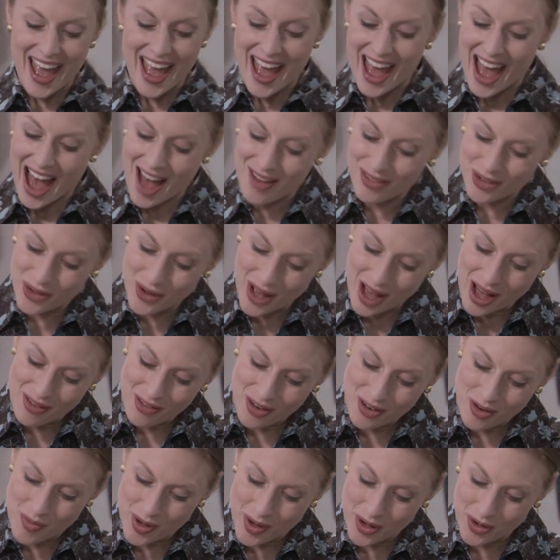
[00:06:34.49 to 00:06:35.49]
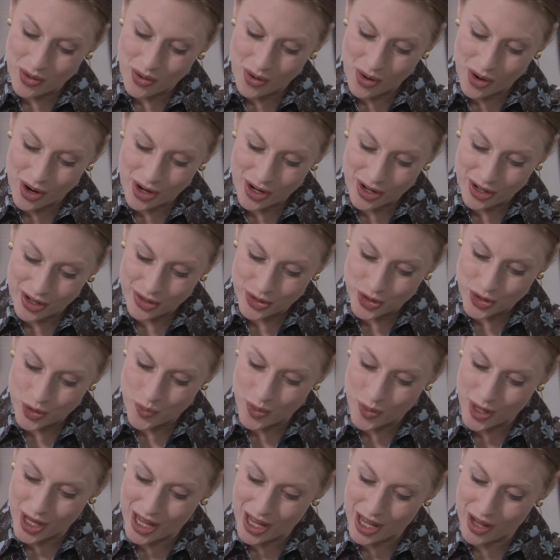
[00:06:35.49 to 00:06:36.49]
Have you ever been ordered to
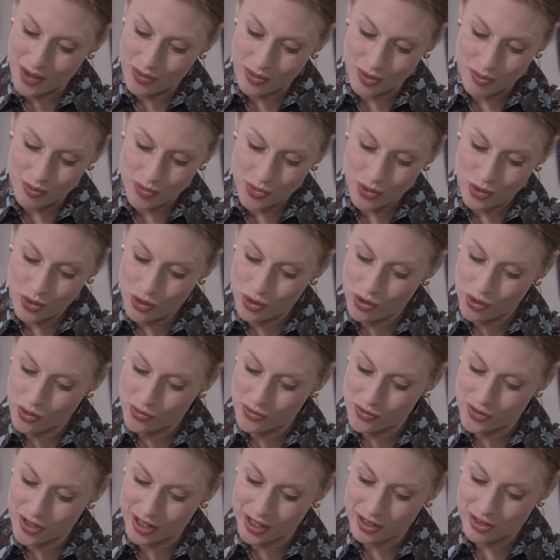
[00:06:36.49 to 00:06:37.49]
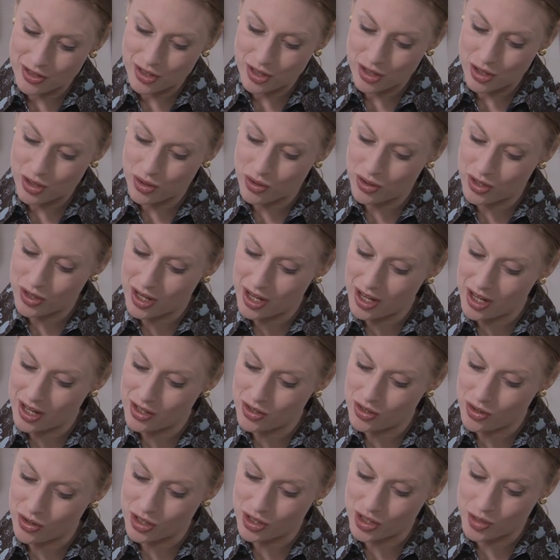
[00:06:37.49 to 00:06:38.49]
be removed,
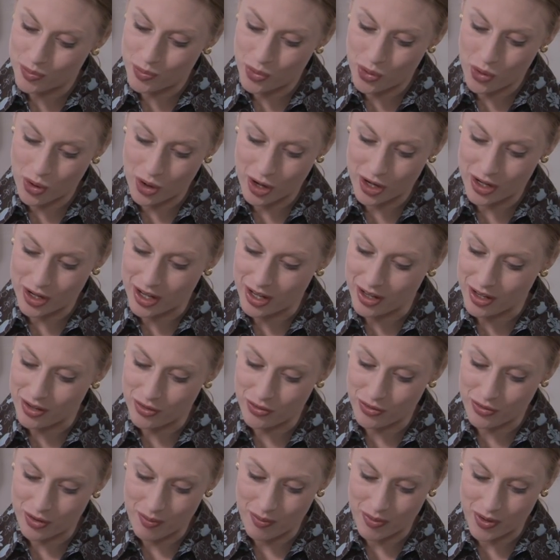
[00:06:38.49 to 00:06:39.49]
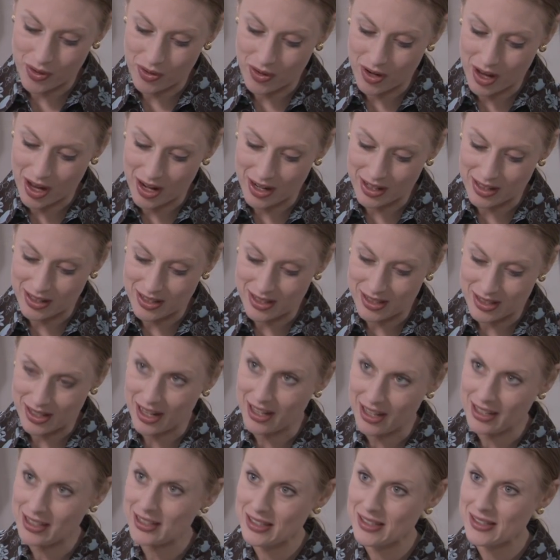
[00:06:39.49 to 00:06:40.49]
excluded, or deported from the United
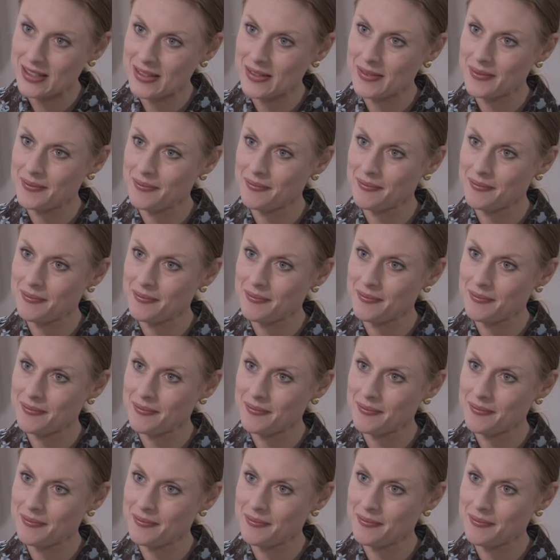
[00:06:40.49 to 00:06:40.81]
States?